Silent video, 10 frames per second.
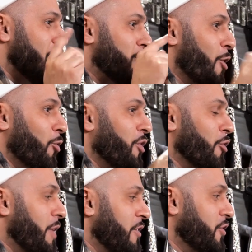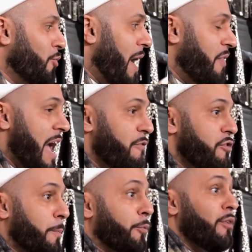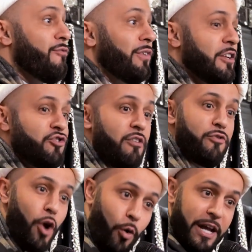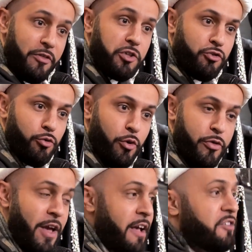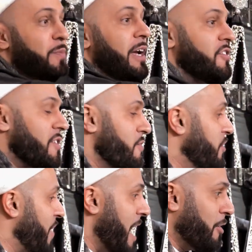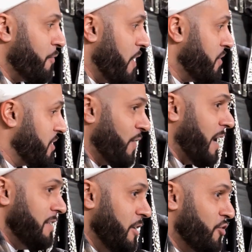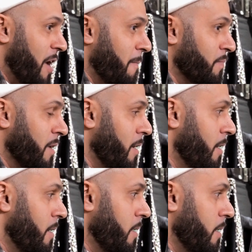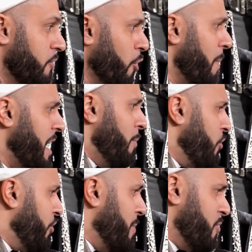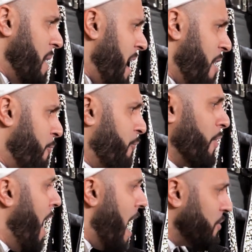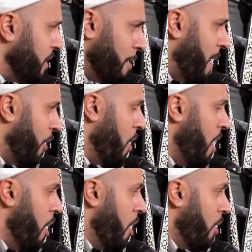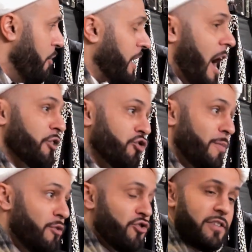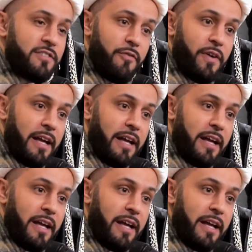that the only reason why they have the privilege of knowing the truth is because of the sacrifices of Khadija. So many Muslims may have forgotten about the contributions of